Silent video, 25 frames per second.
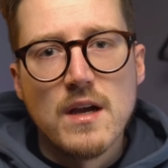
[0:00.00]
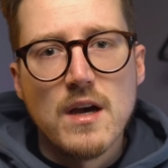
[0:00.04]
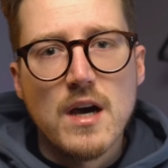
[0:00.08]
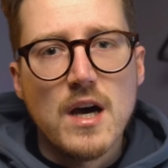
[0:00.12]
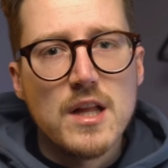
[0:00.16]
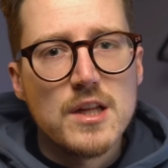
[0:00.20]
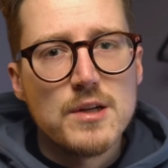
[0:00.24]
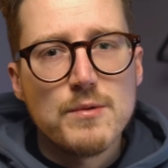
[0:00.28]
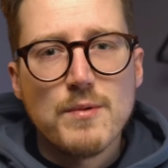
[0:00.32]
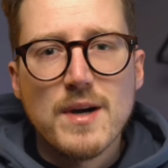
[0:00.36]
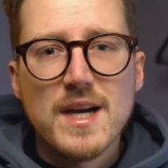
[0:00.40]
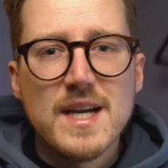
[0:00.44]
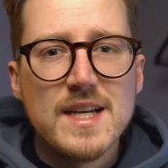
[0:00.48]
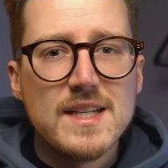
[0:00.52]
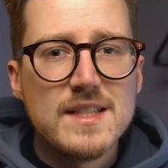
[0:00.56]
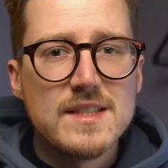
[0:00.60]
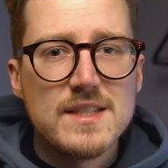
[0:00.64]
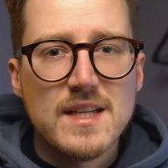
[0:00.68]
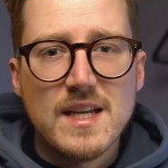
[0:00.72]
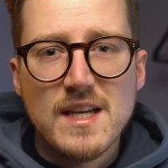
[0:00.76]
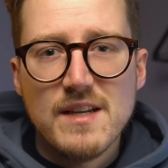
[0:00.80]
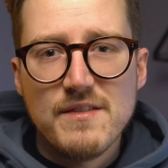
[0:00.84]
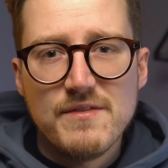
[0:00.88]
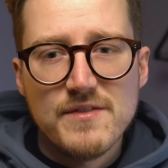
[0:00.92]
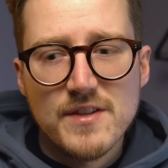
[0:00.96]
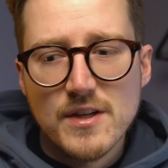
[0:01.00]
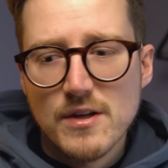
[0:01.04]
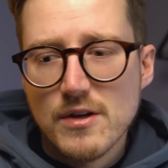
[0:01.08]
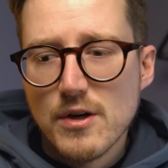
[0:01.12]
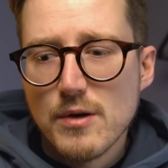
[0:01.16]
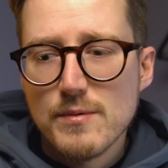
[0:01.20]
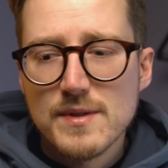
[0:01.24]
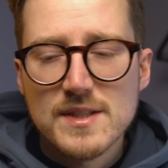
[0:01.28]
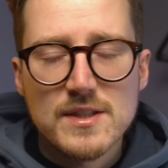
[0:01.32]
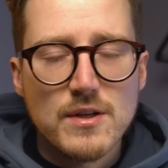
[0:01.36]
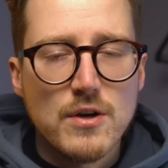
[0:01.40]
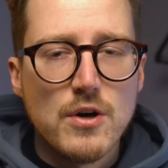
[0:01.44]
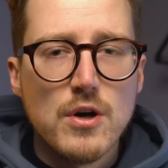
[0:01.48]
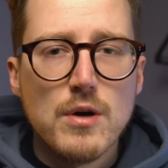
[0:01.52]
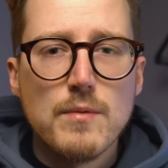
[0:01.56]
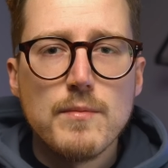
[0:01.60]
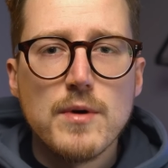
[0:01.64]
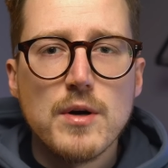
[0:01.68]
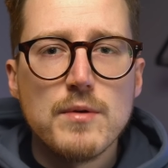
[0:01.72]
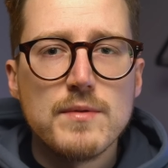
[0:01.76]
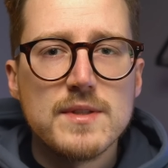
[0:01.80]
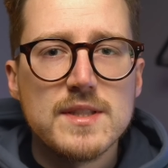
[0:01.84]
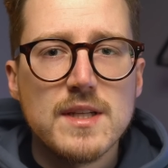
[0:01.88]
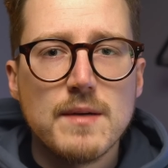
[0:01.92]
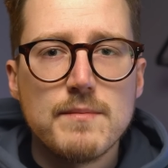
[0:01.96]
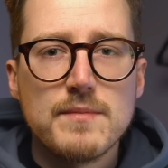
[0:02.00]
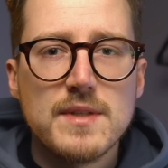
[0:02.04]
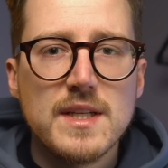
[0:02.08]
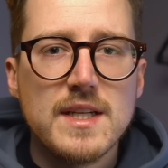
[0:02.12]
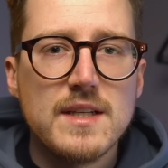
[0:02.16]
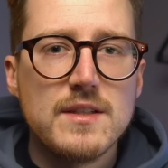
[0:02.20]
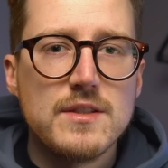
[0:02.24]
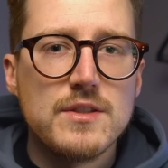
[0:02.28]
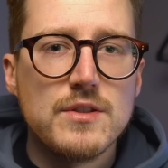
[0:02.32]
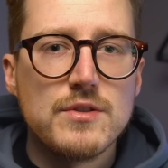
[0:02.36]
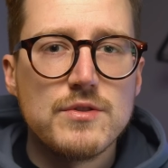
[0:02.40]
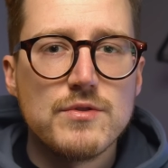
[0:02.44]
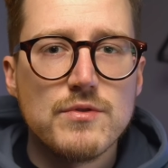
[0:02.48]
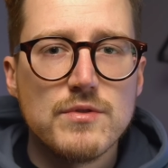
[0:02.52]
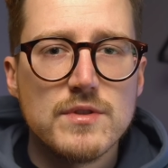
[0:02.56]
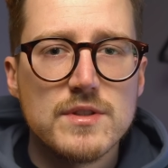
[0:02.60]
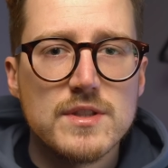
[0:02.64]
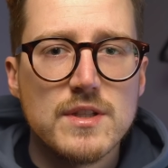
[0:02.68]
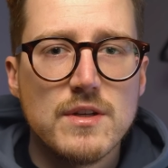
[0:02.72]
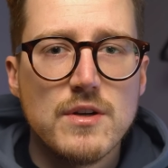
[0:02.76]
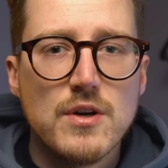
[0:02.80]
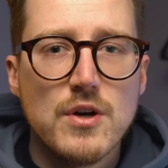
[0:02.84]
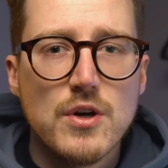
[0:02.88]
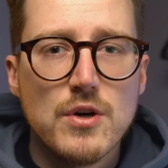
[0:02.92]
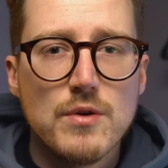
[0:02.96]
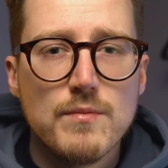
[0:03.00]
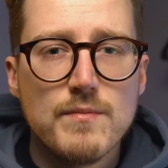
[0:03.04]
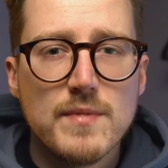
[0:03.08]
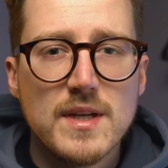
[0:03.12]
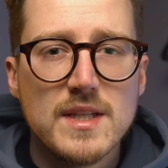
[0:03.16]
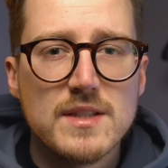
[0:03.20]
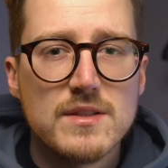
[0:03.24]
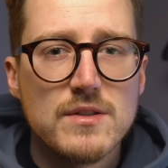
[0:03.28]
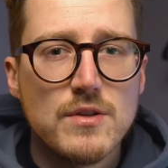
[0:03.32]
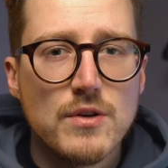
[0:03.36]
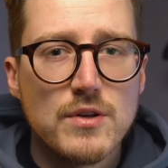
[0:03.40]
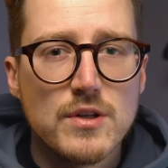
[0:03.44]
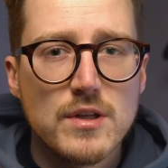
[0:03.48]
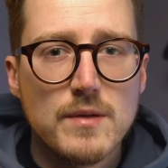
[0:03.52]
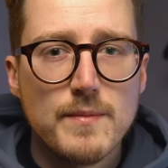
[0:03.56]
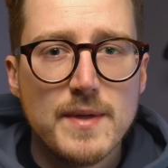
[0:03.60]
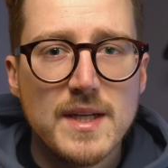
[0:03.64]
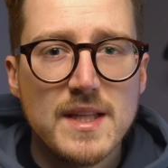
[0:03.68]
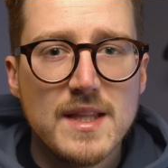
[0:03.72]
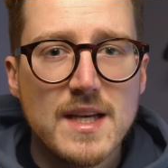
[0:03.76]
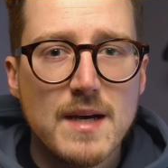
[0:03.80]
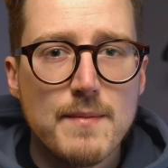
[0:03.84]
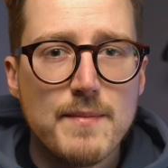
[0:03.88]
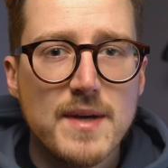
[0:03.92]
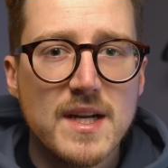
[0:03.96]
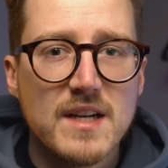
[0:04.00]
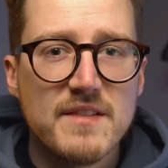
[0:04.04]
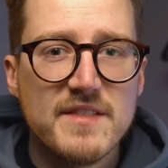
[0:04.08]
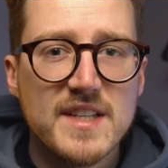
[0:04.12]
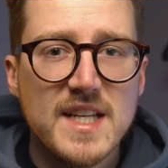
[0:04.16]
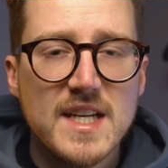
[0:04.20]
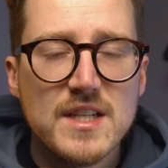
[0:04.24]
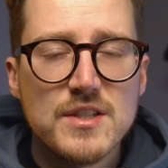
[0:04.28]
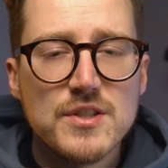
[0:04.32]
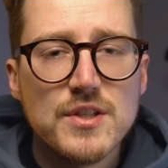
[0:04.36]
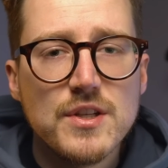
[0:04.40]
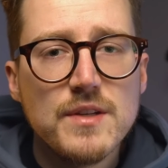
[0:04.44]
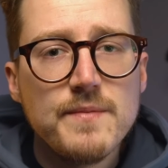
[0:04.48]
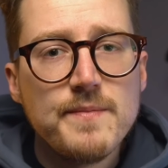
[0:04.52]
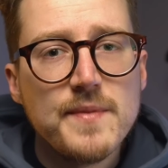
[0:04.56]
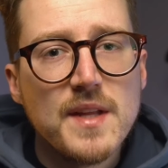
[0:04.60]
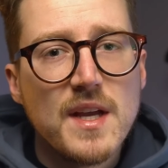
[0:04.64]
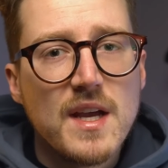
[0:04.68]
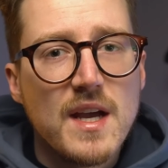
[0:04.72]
Otherwise, if you're always at home, always updating your drones at home, it's not going to be that big of an issue.